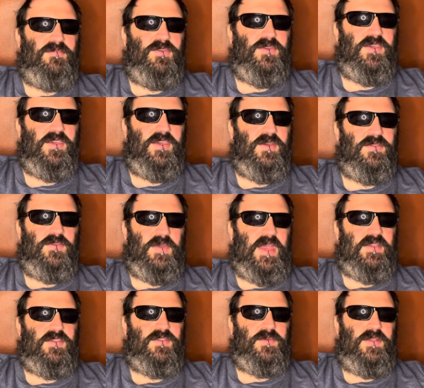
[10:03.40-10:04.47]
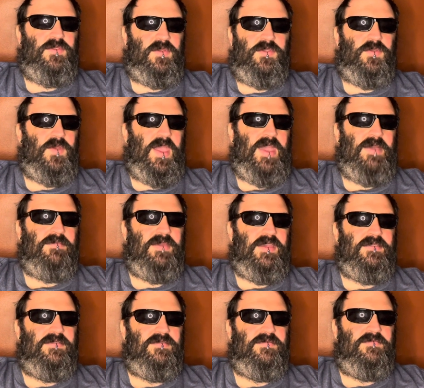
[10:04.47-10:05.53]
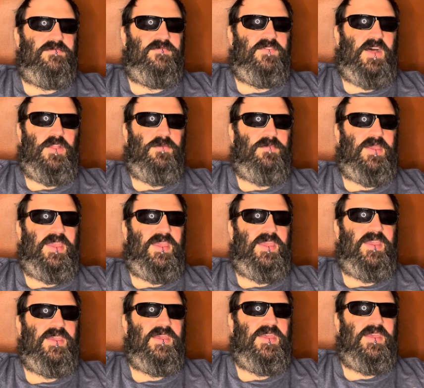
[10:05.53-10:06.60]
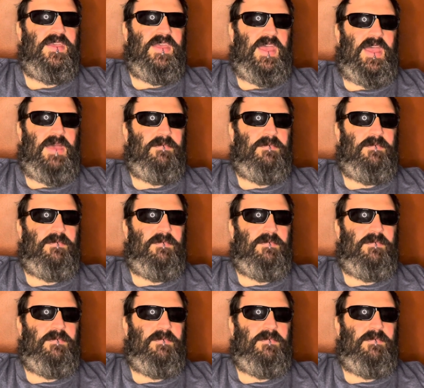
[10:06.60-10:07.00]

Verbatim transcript: You can go to X, Threads, or Instagram and follow me at